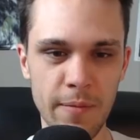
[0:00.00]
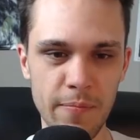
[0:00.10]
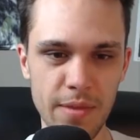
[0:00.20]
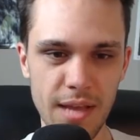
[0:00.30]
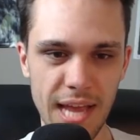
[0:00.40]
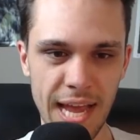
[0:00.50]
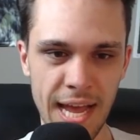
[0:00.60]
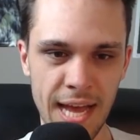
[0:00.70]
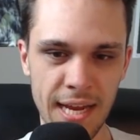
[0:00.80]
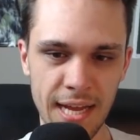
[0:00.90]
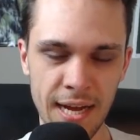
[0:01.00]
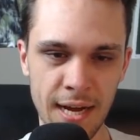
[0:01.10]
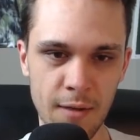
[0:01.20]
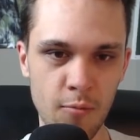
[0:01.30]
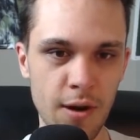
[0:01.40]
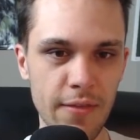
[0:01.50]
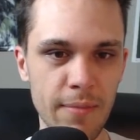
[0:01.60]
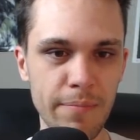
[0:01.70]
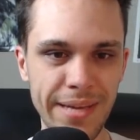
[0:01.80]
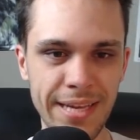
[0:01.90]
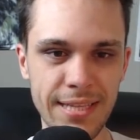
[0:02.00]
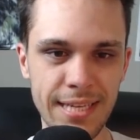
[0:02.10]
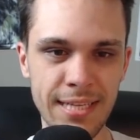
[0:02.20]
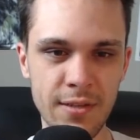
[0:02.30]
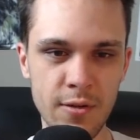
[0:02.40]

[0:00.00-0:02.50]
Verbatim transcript: it, and one of them being the